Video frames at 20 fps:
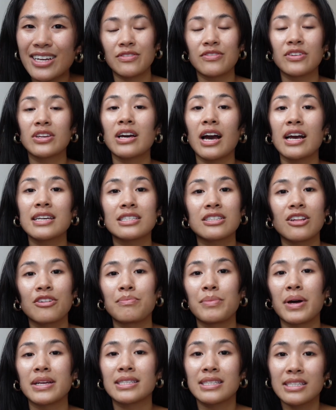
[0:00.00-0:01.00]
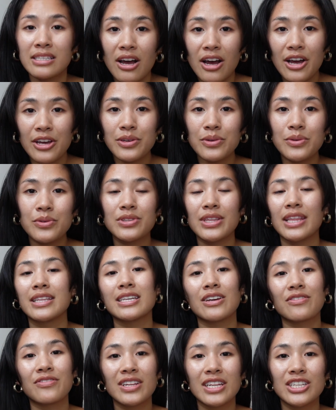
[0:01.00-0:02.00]
If you guys love my style, then
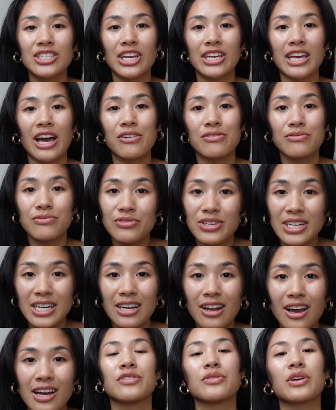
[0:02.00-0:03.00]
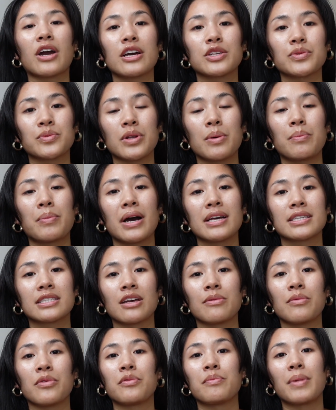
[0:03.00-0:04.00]
definitely check out Relife. If you guys want to buy
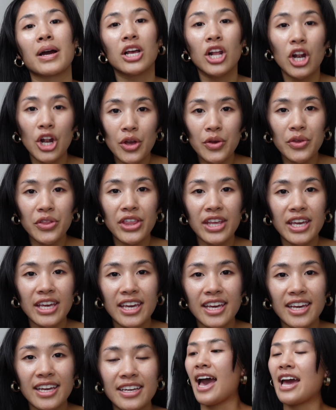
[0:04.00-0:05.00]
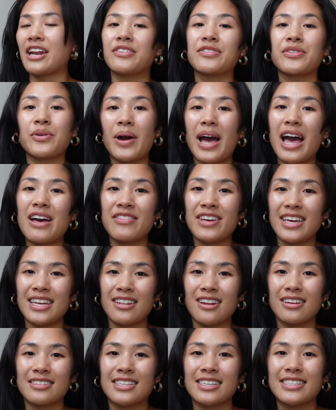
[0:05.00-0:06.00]
some of my clothing, and if you are ever
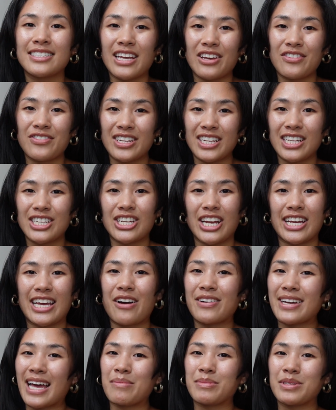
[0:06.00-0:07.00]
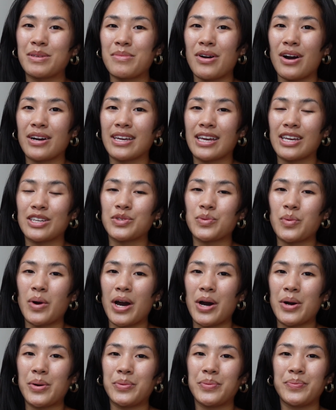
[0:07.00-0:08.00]
in London, definitely check out Camden Market as
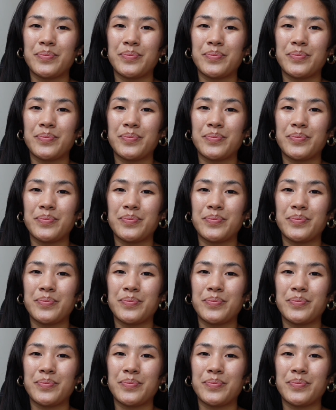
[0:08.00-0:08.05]
well.